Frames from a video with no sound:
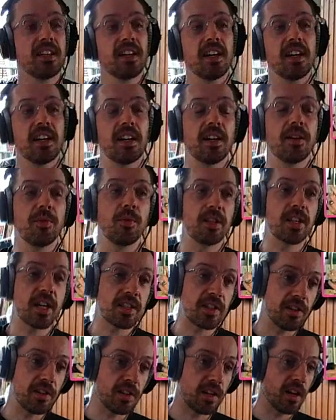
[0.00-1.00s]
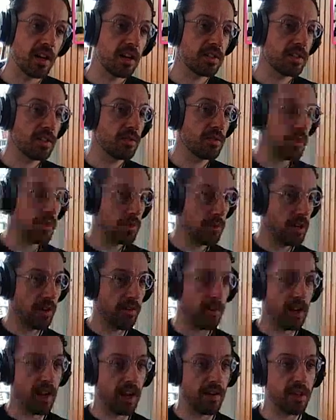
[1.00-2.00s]
which has a load of classes, which we currently
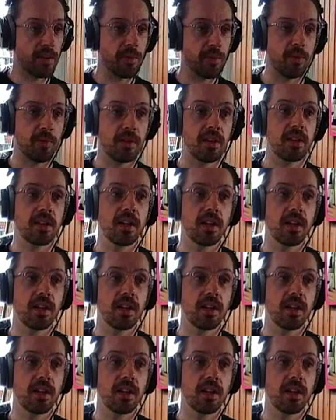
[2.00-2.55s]
have at the moment,